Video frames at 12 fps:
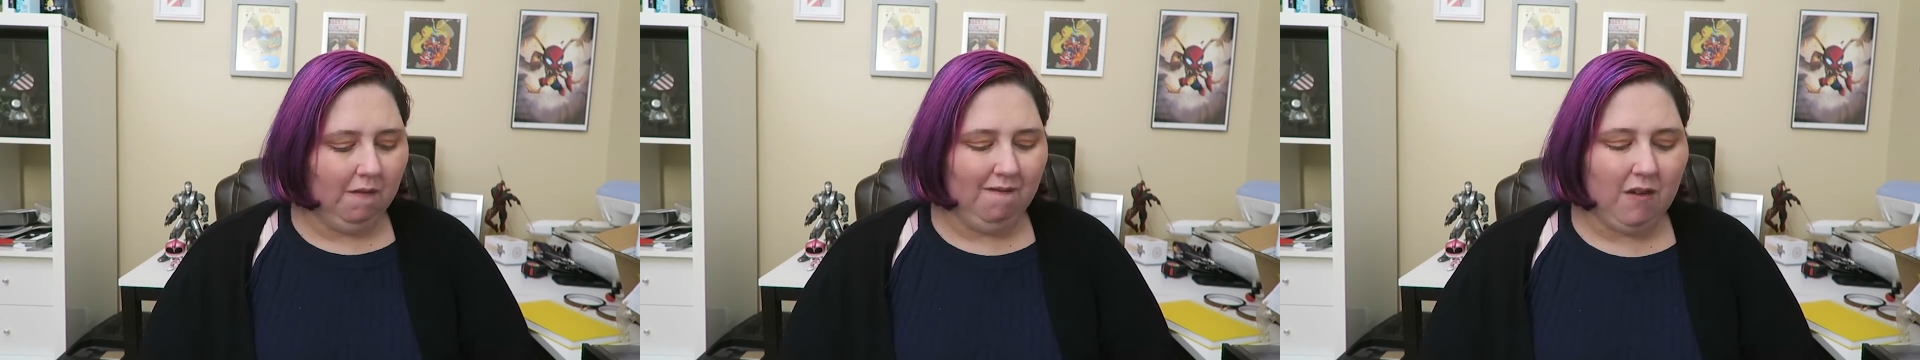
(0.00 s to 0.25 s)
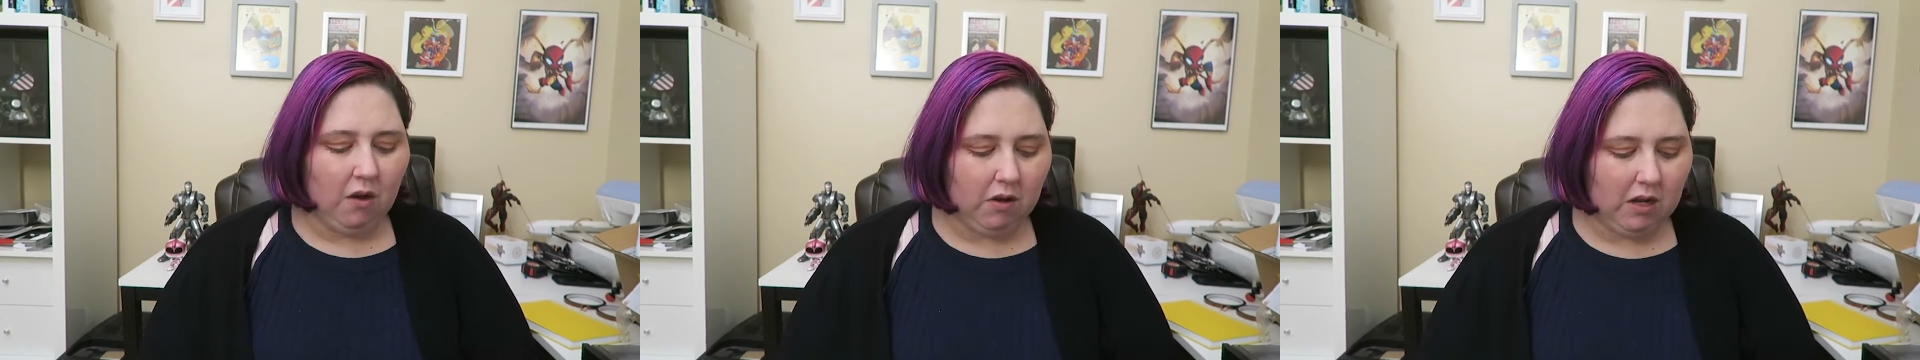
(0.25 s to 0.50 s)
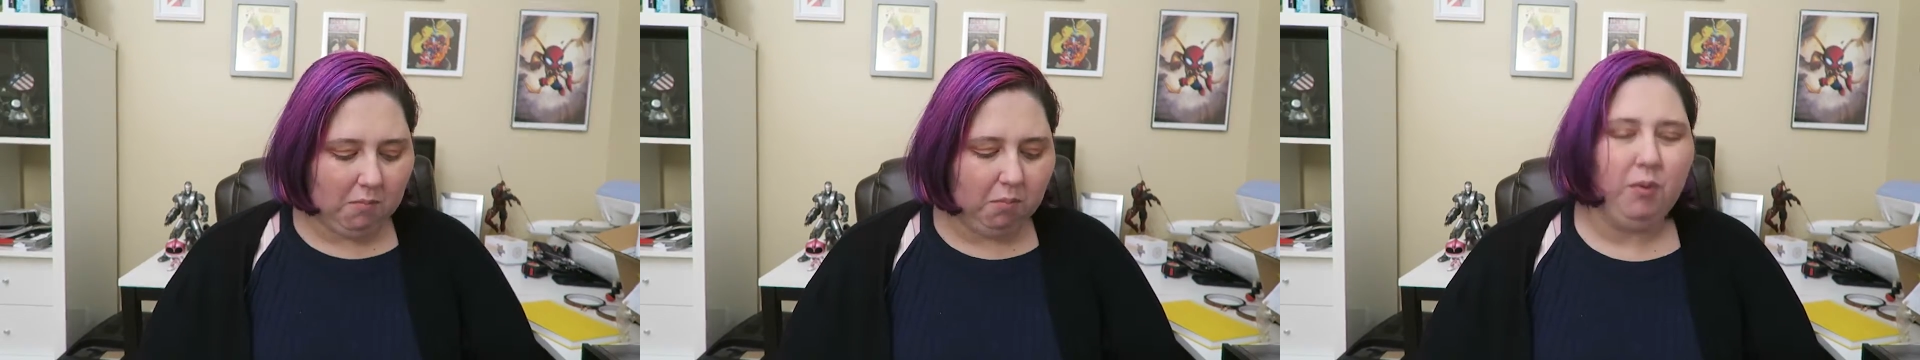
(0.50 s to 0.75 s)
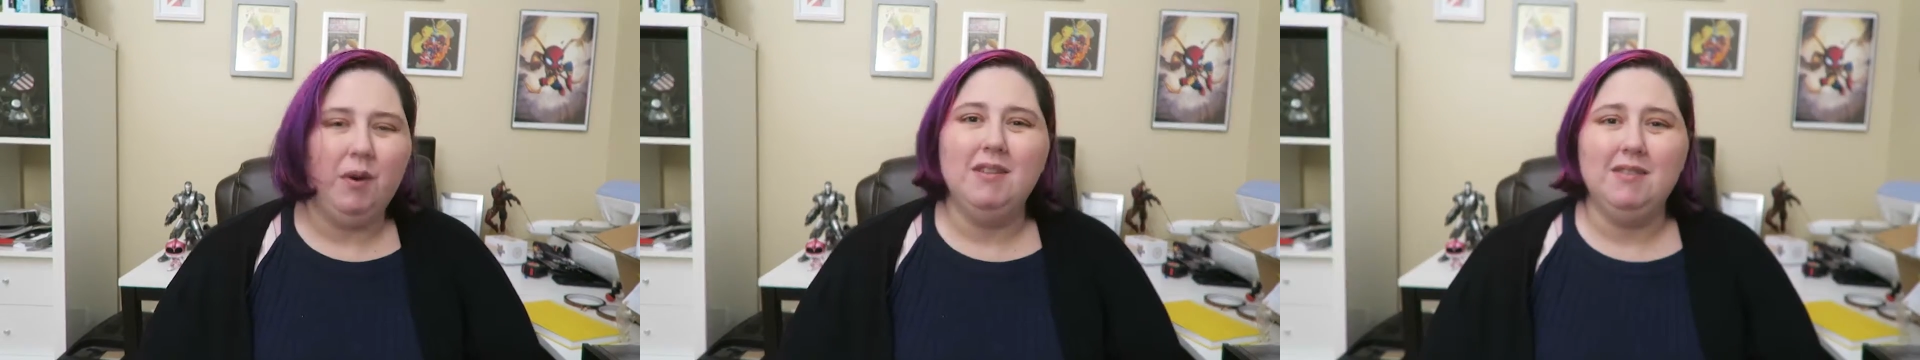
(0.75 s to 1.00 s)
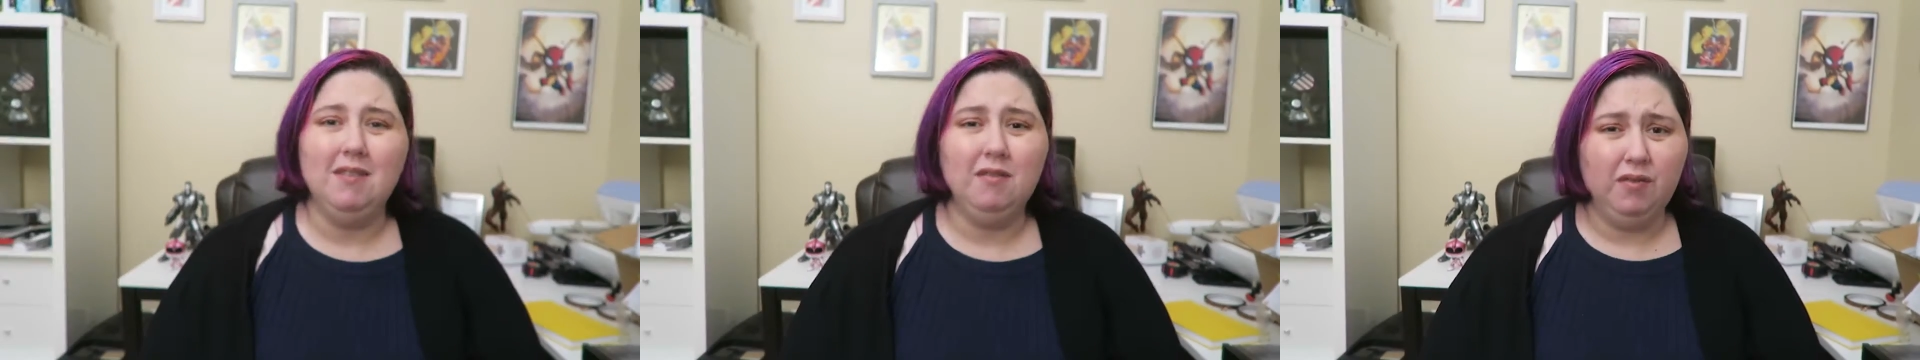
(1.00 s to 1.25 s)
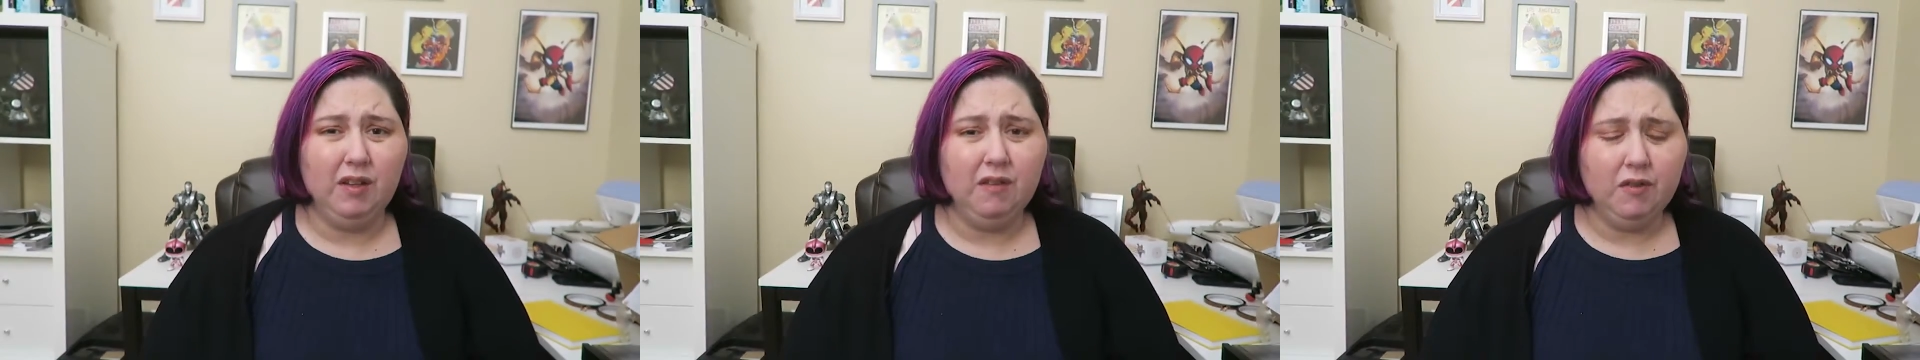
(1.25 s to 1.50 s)
very
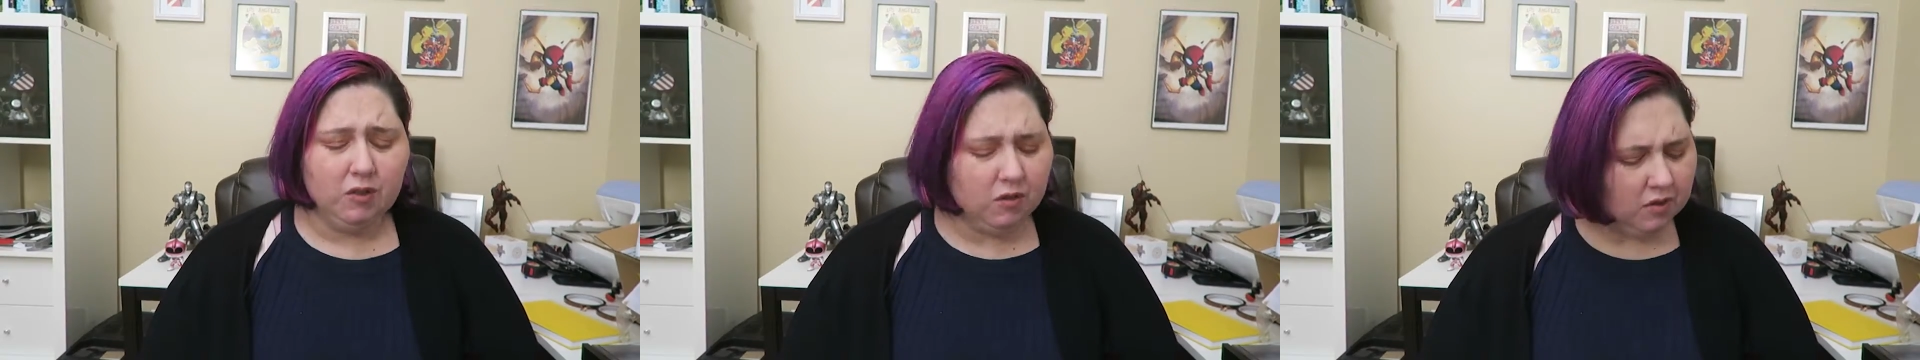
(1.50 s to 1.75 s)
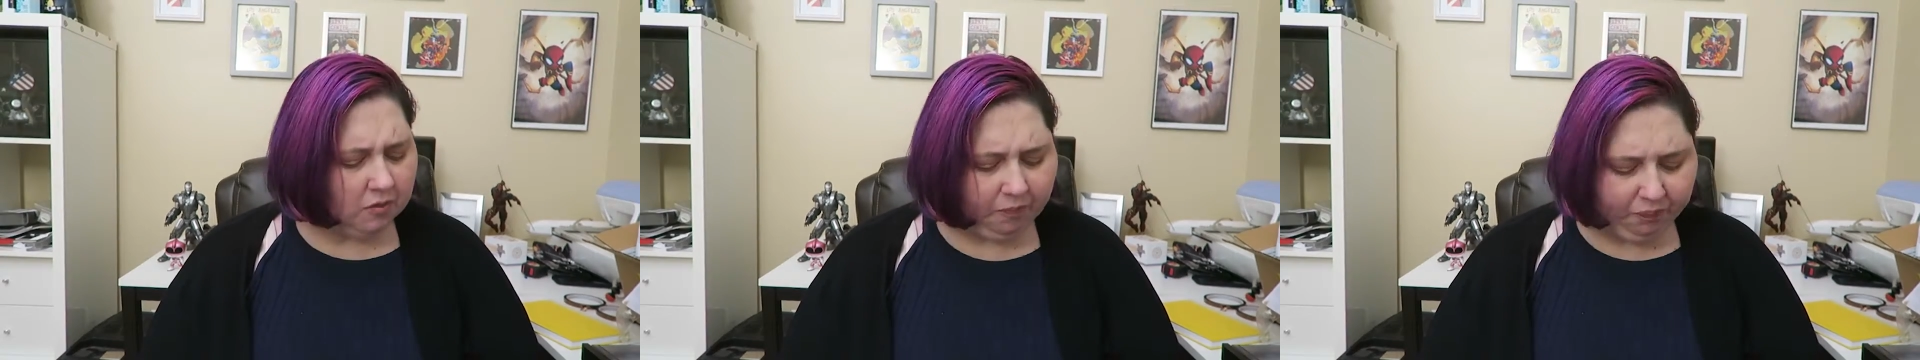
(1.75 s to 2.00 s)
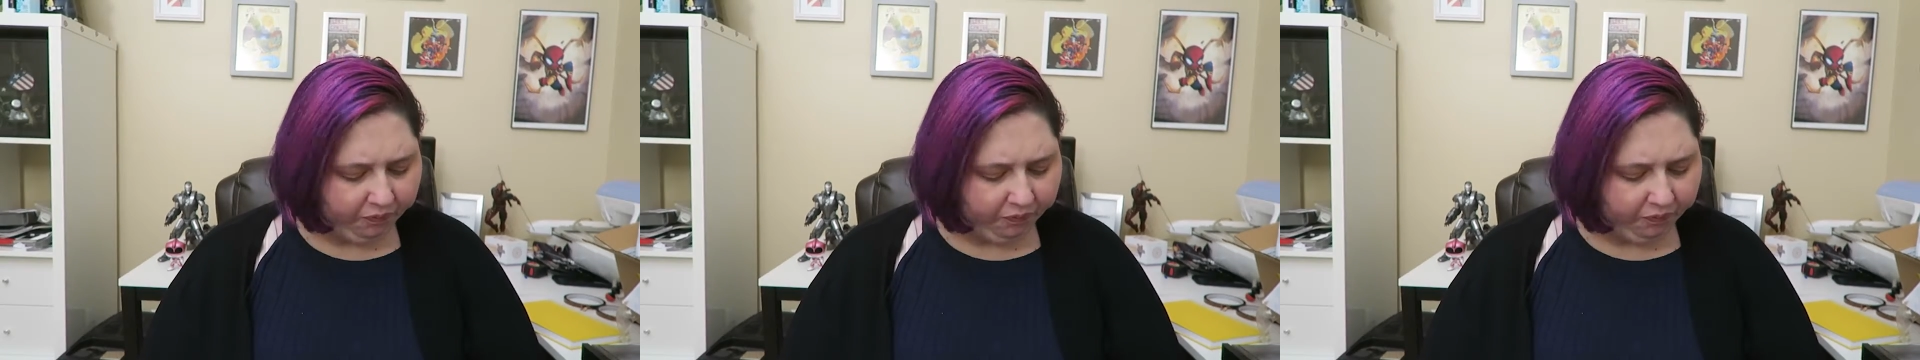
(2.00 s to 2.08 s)
present flavors,